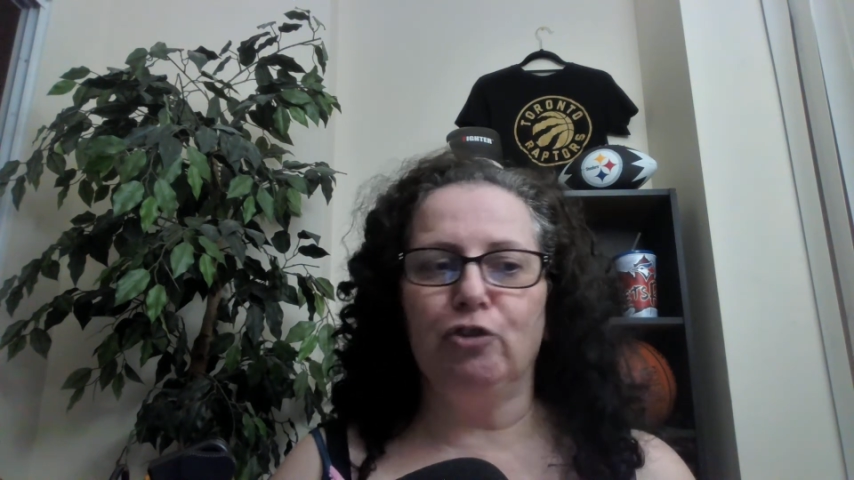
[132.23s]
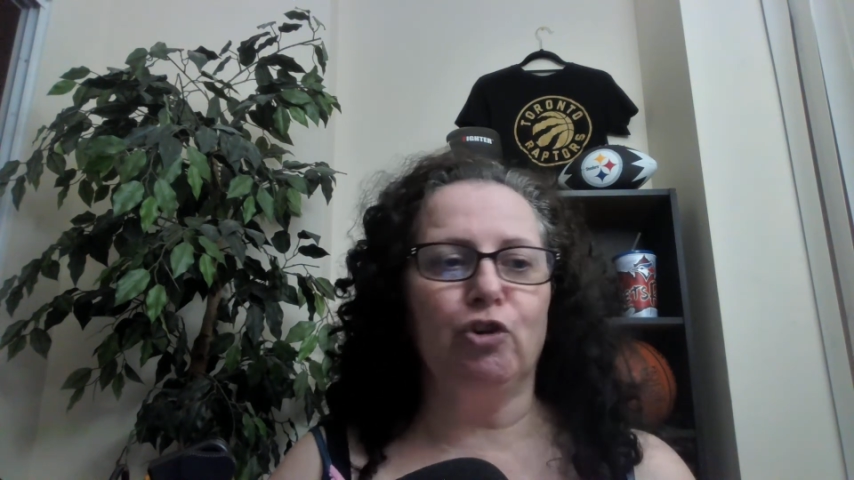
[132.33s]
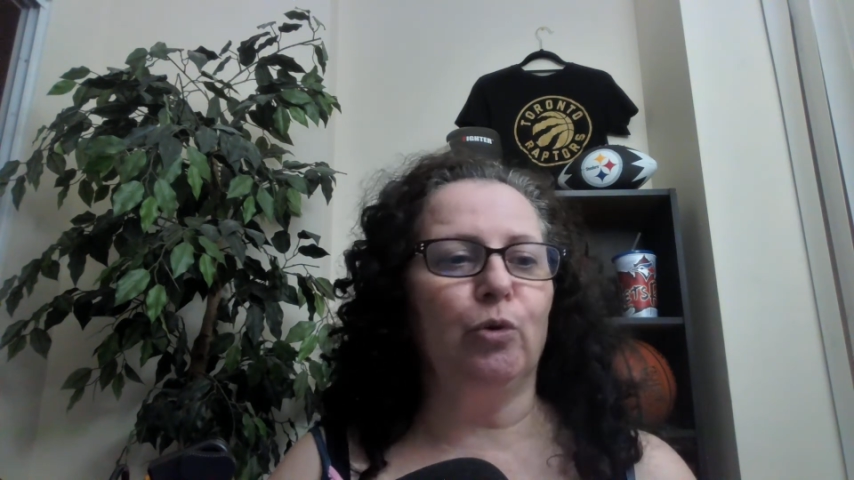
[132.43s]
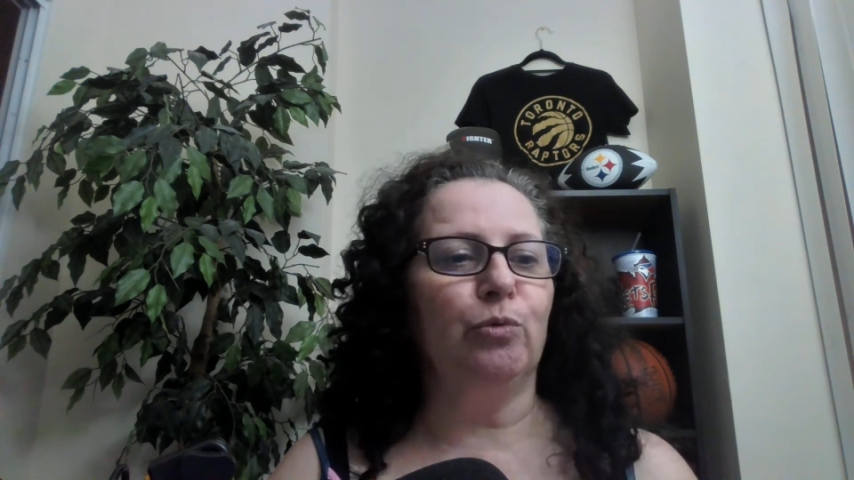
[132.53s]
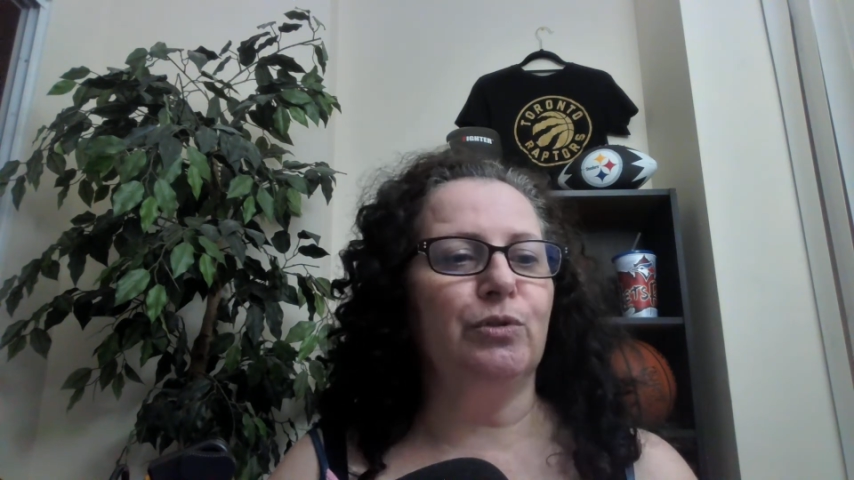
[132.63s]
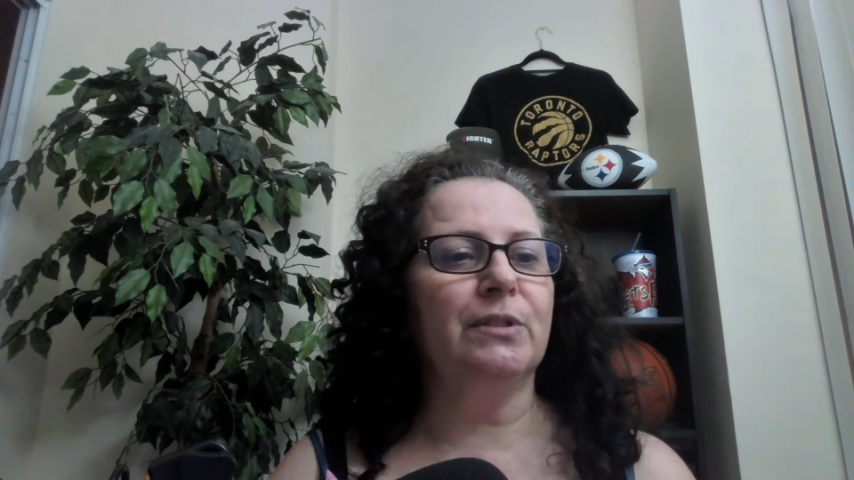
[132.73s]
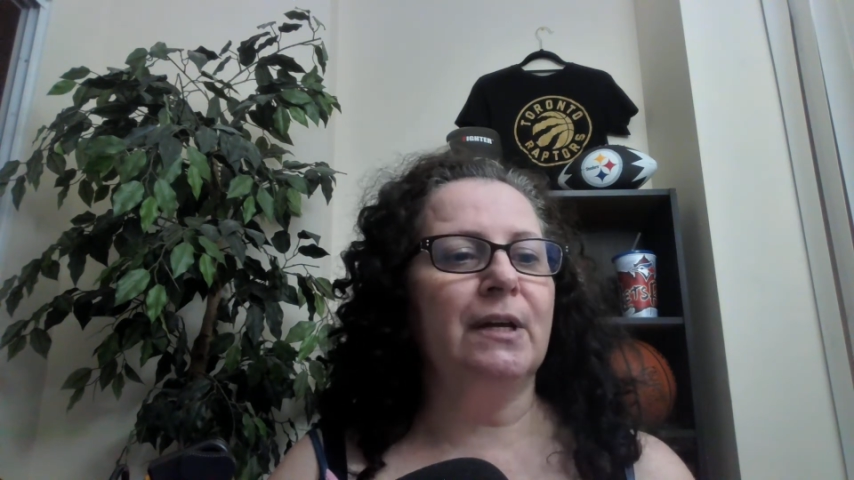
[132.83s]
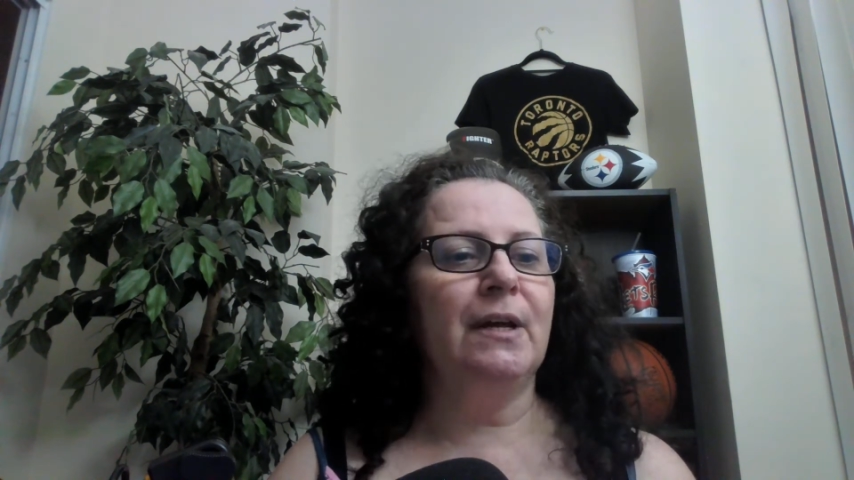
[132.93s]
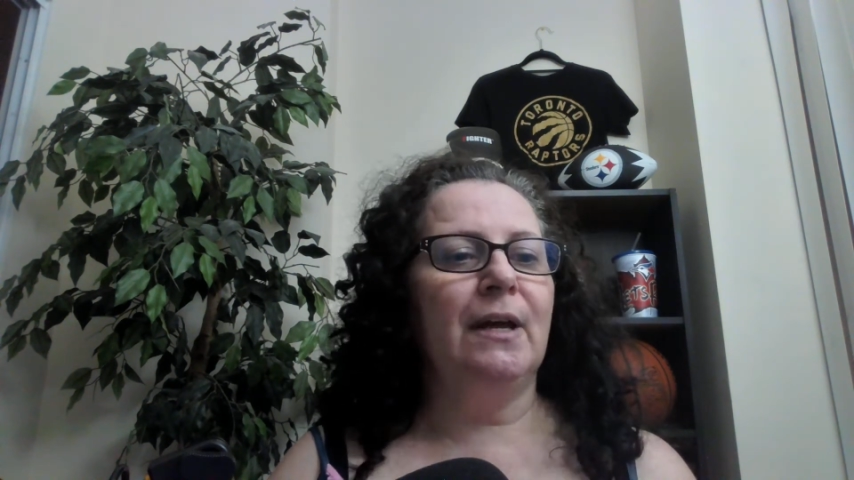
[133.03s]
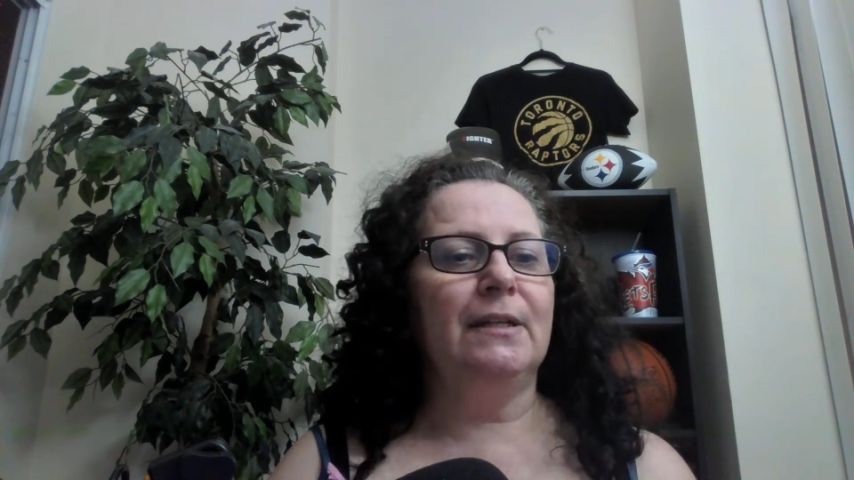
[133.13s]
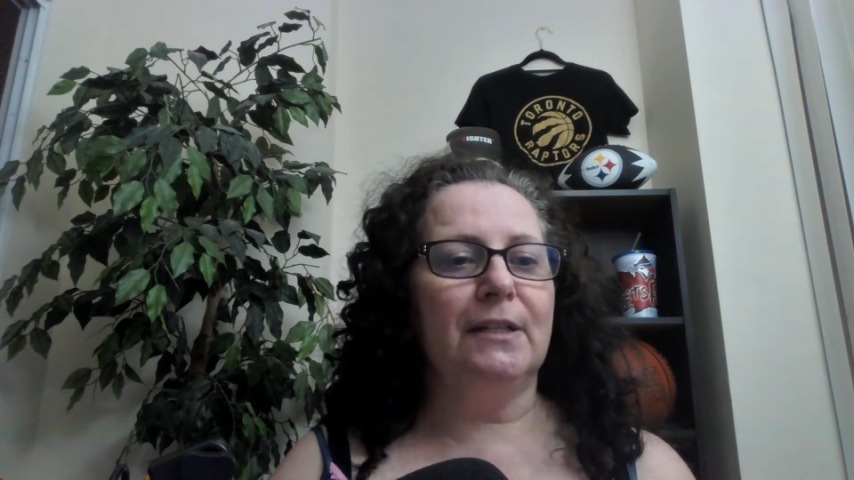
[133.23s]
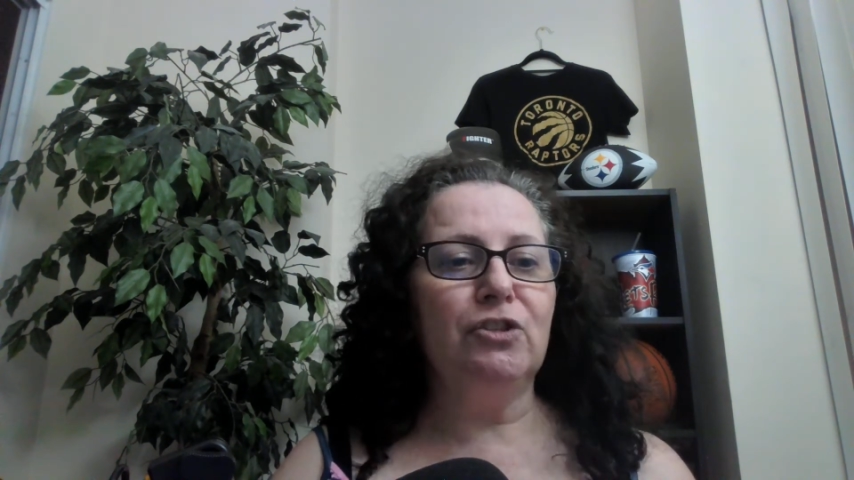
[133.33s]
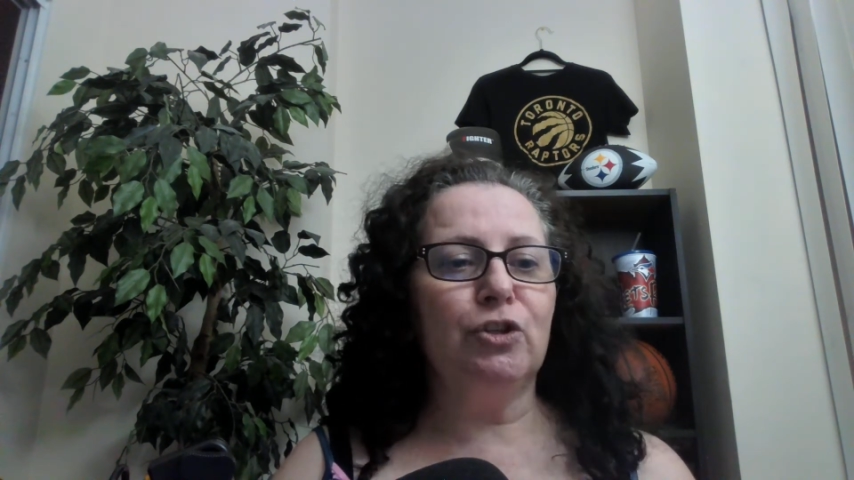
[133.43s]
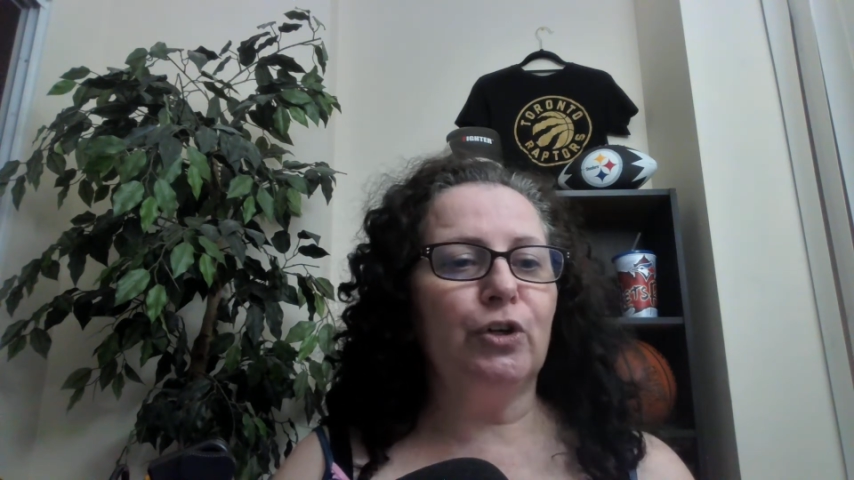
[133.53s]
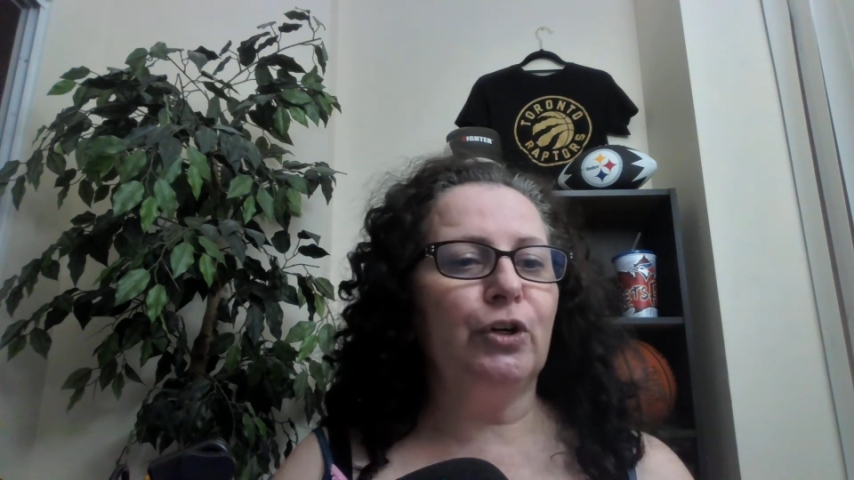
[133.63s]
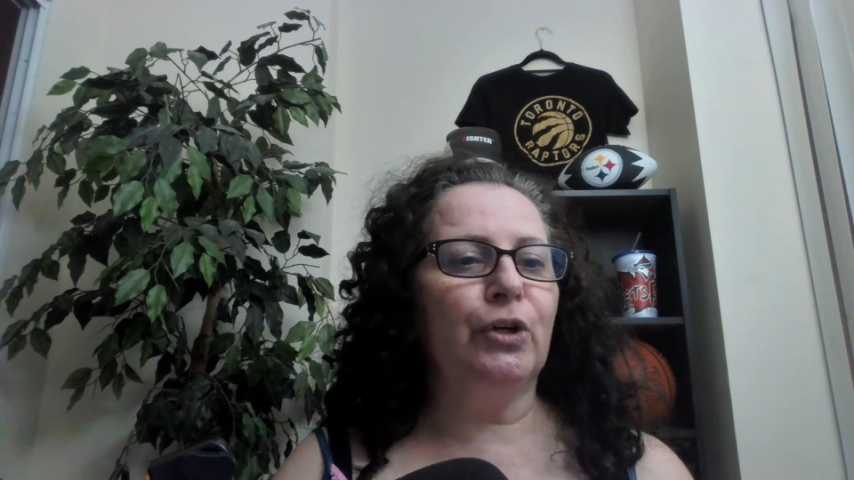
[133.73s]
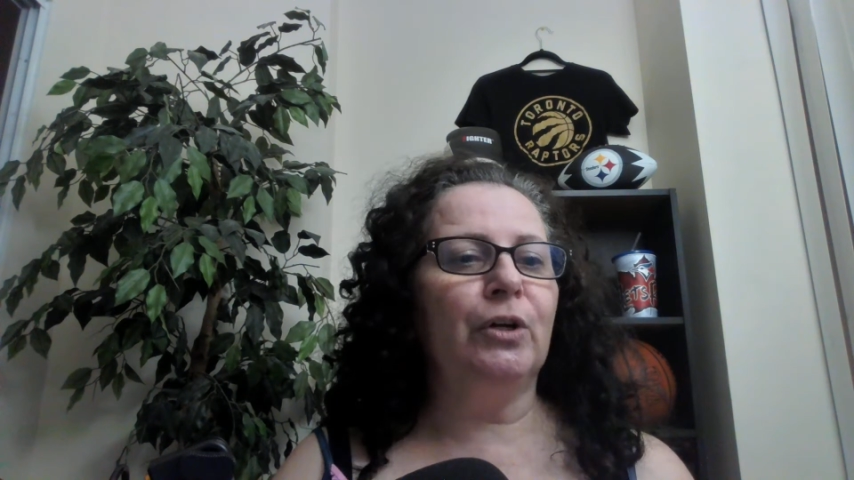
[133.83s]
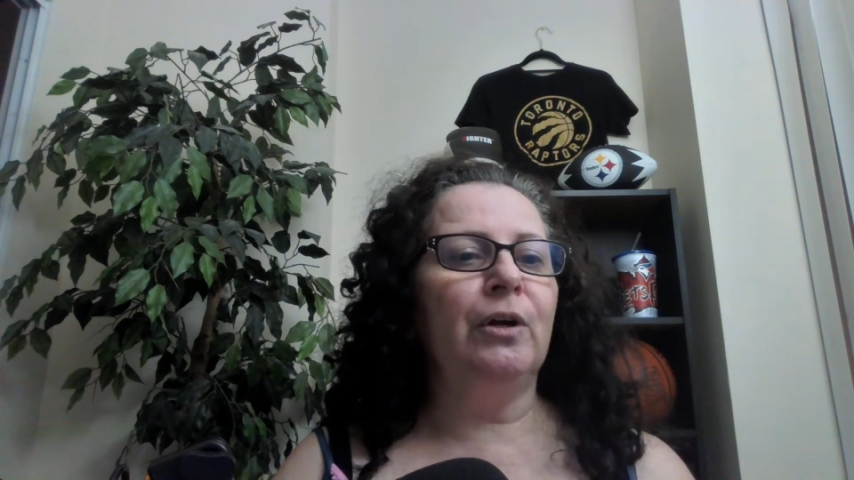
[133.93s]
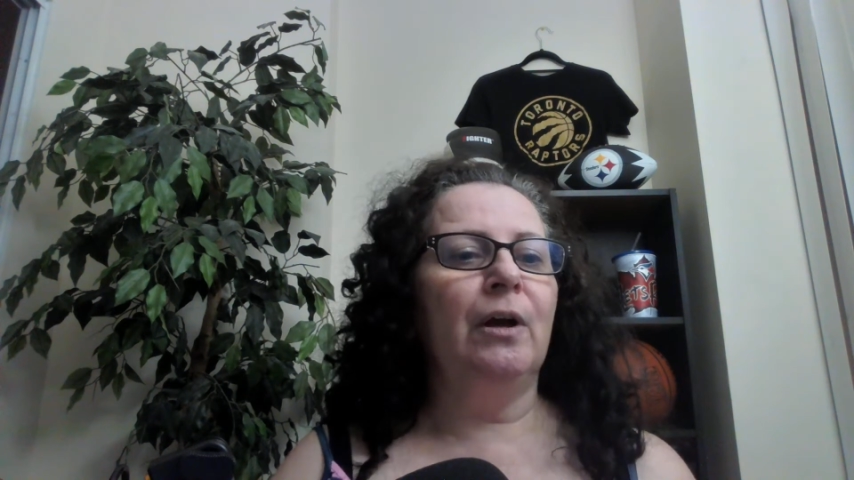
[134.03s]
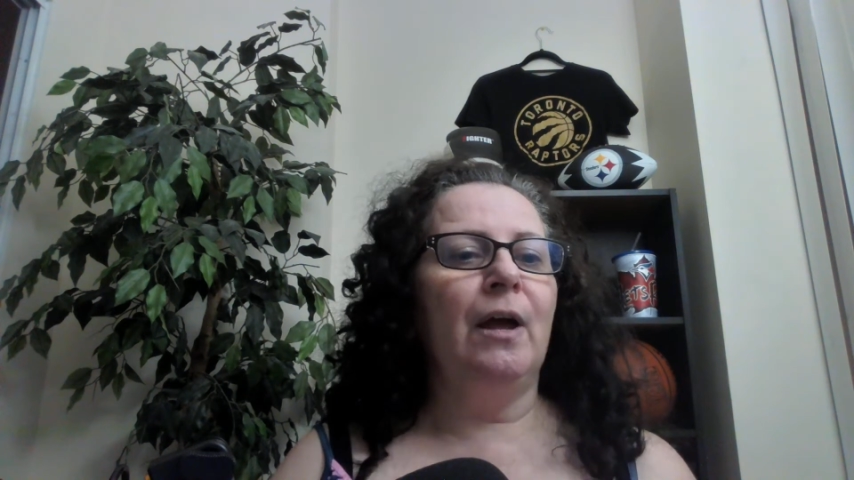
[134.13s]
Jones did to her,